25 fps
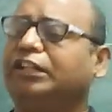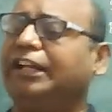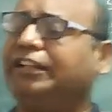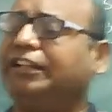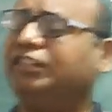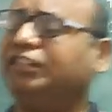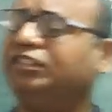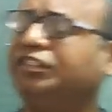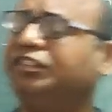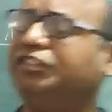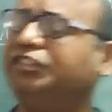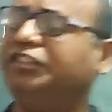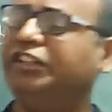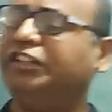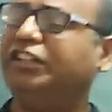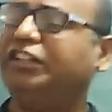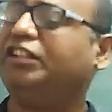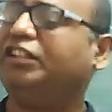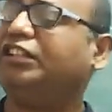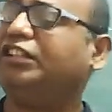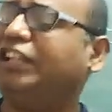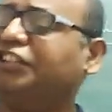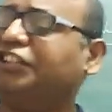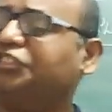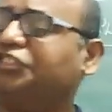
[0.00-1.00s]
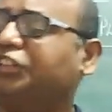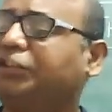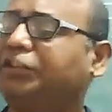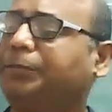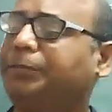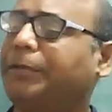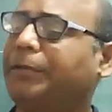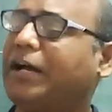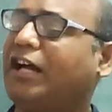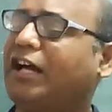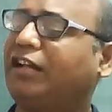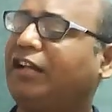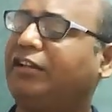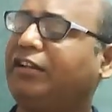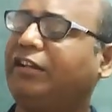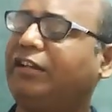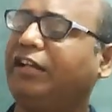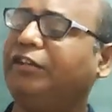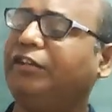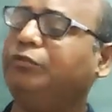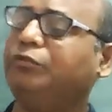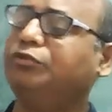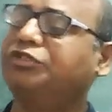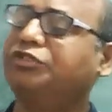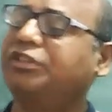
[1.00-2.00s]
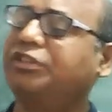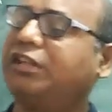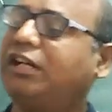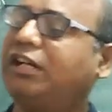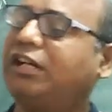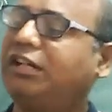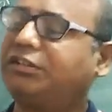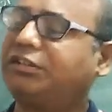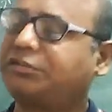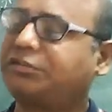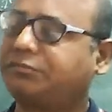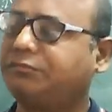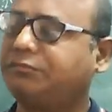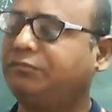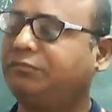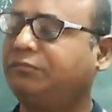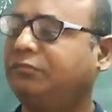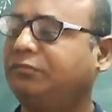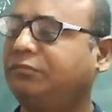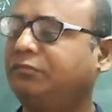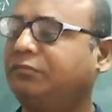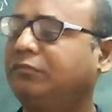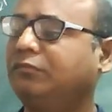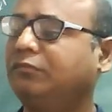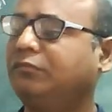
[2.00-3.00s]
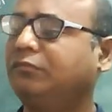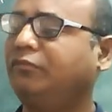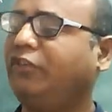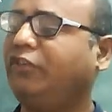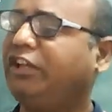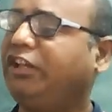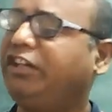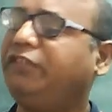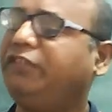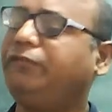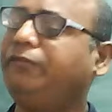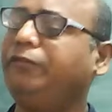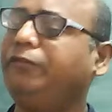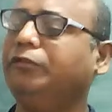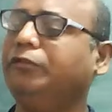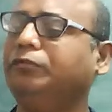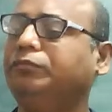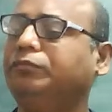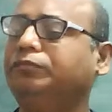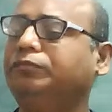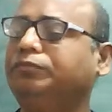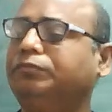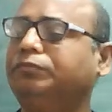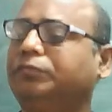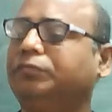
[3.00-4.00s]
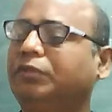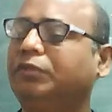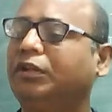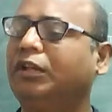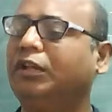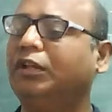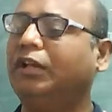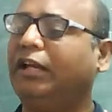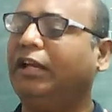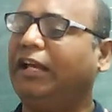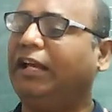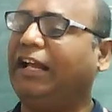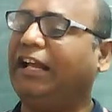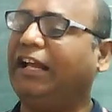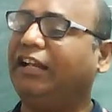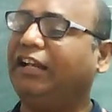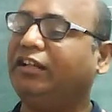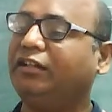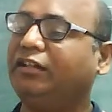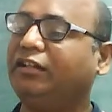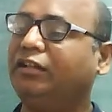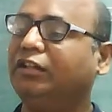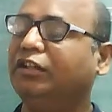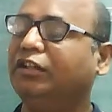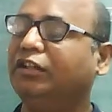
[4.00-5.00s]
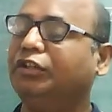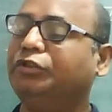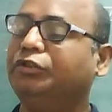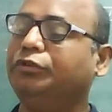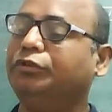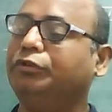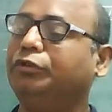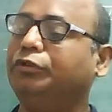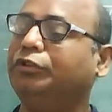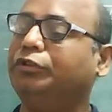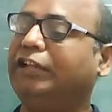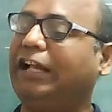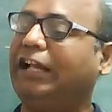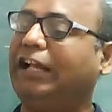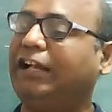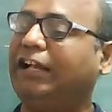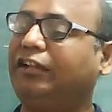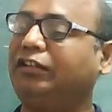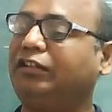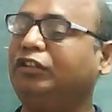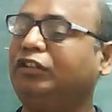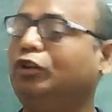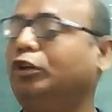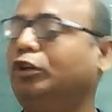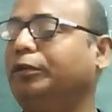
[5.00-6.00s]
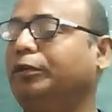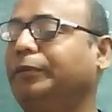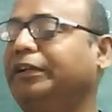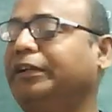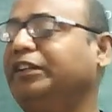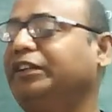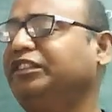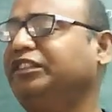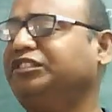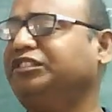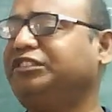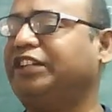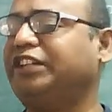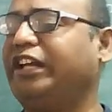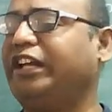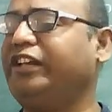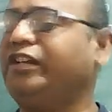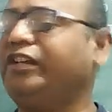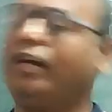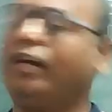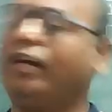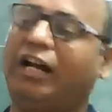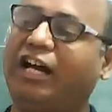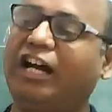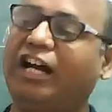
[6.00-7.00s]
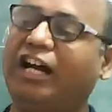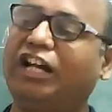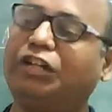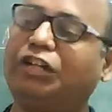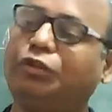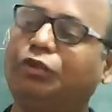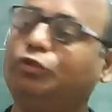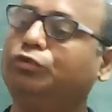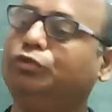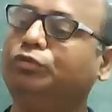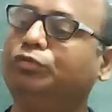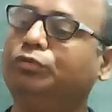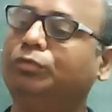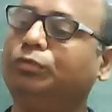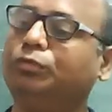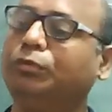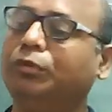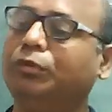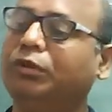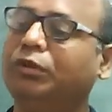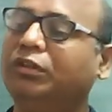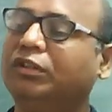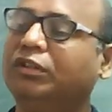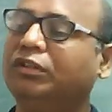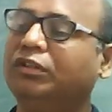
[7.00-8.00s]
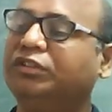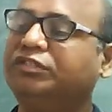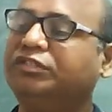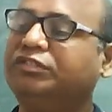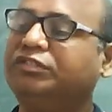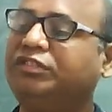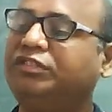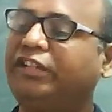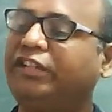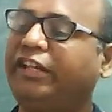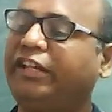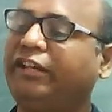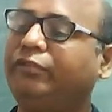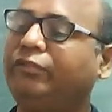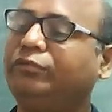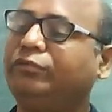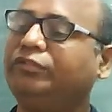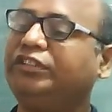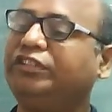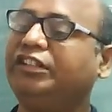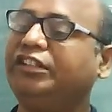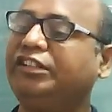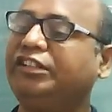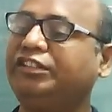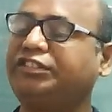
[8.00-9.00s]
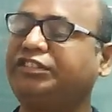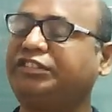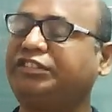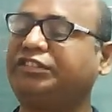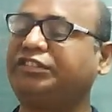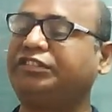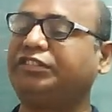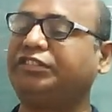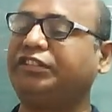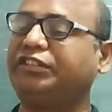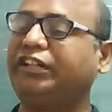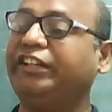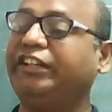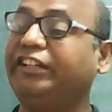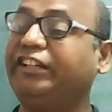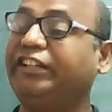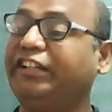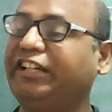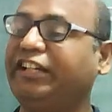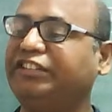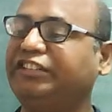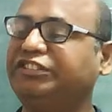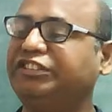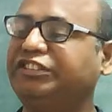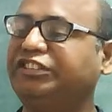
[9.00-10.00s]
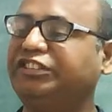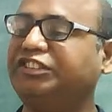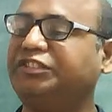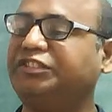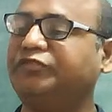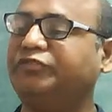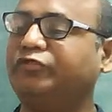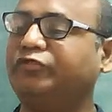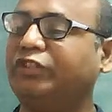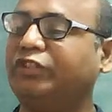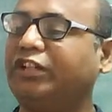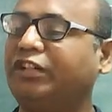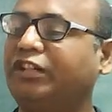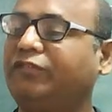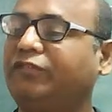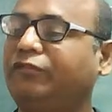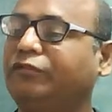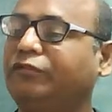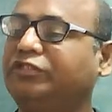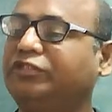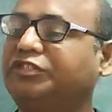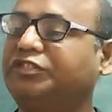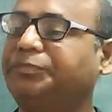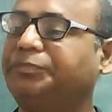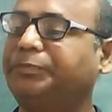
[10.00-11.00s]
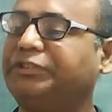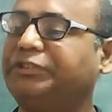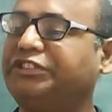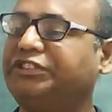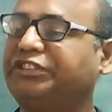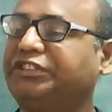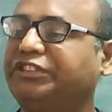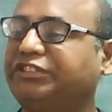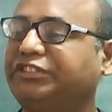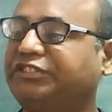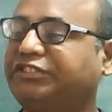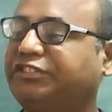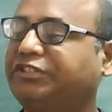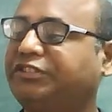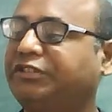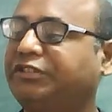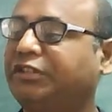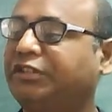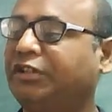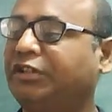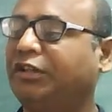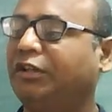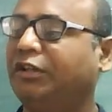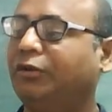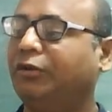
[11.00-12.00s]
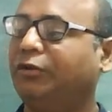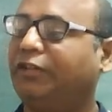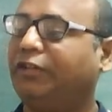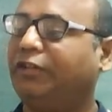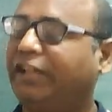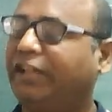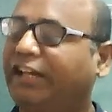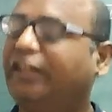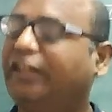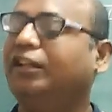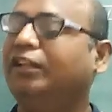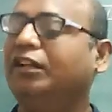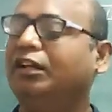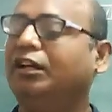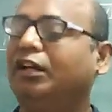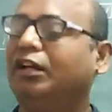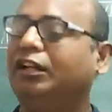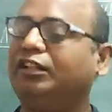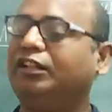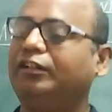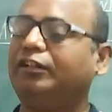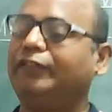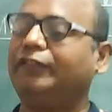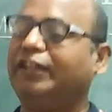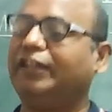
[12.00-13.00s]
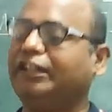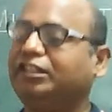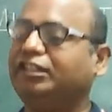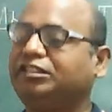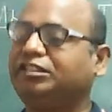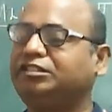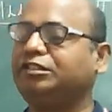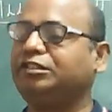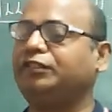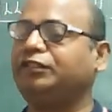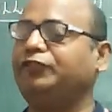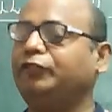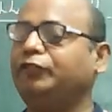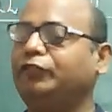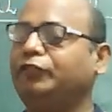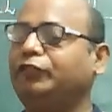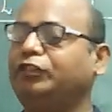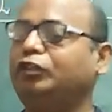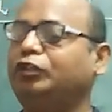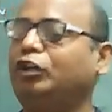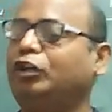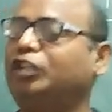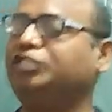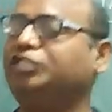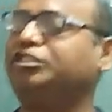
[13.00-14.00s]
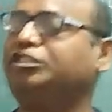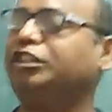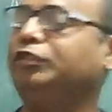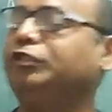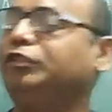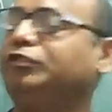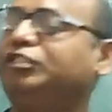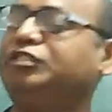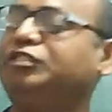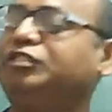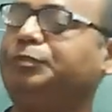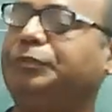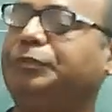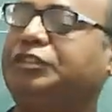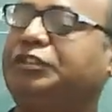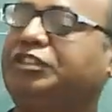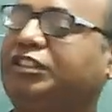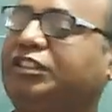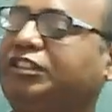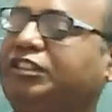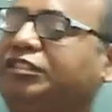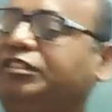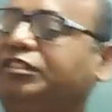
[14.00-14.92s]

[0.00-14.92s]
is in Gir National Park at Gujarat. Very few. And you know that government is trying hard to save these endangered wonderful species. Okay, otherwise if we will not save these species,